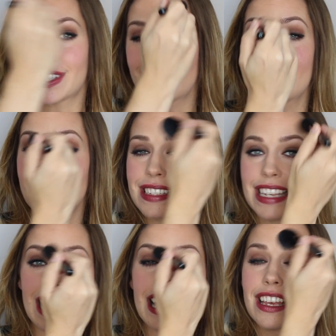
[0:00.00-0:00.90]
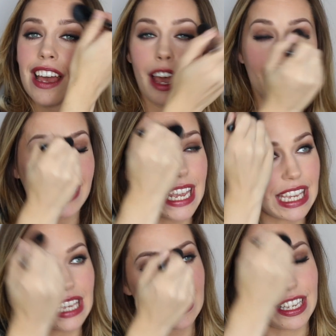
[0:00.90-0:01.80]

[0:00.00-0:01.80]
So you can see I'm taking